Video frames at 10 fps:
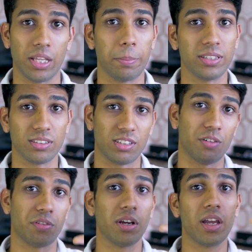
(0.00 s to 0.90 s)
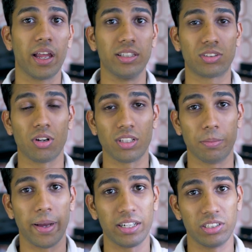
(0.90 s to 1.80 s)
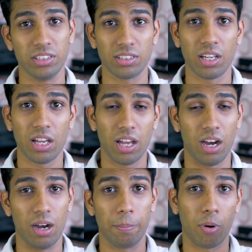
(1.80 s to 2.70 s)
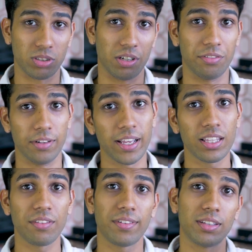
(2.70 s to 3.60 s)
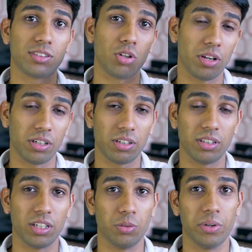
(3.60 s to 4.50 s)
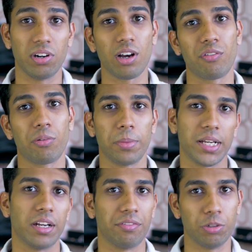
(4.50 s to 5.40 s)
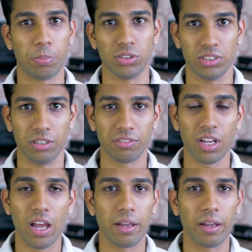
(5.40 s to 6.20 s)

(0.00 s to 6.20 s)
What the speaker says: That means instead of installing the batteries positive to negative, then install it the other way around from negative to positive.